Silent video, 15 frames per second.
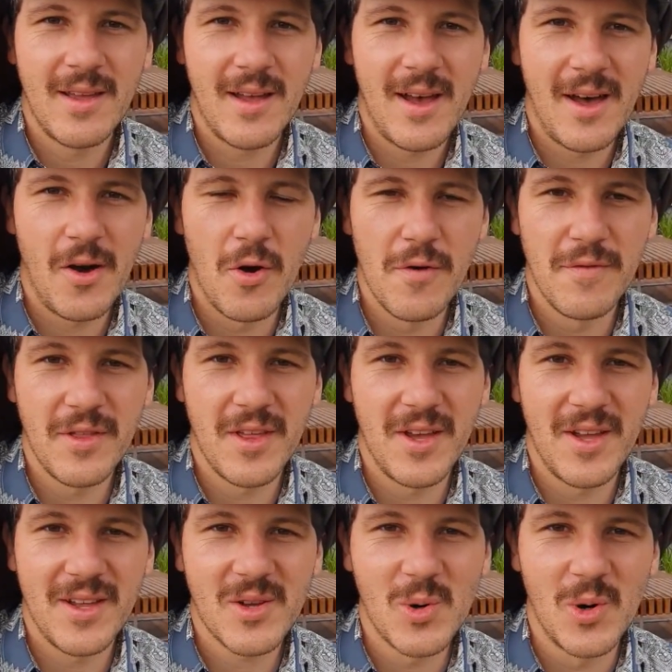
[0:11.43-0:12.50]
over
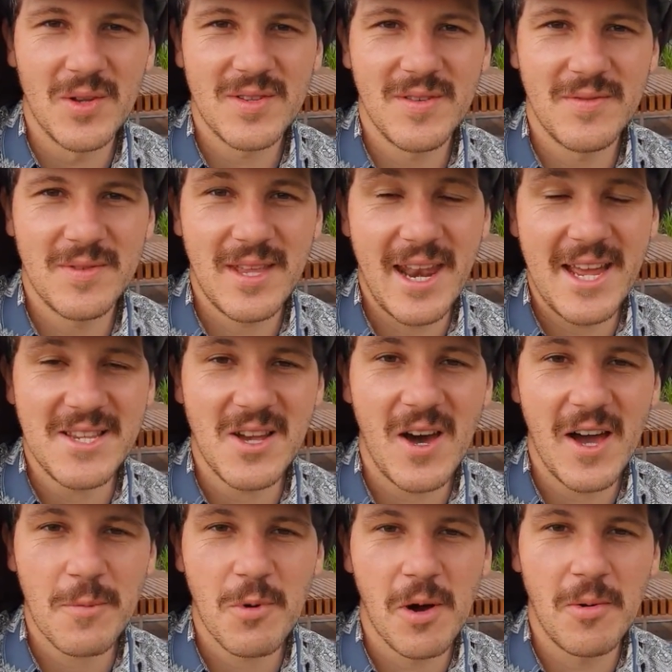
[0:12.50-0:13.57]
the course of today's
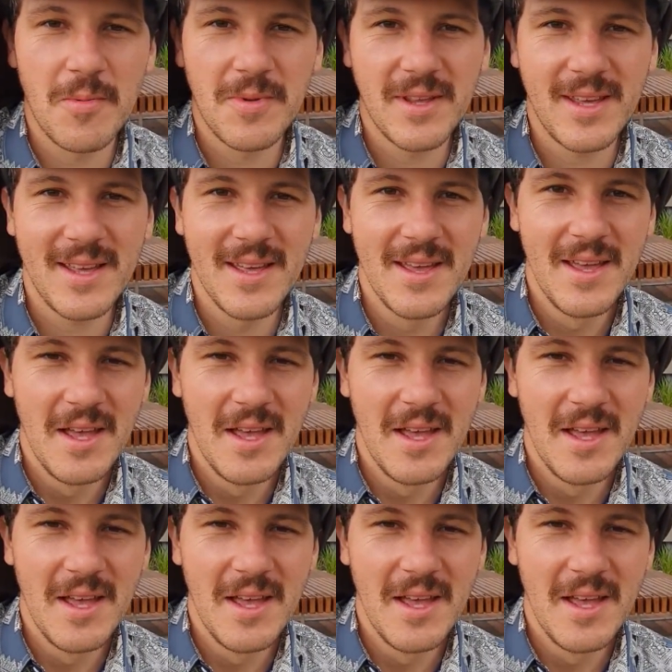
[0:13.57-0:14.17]
hike probably.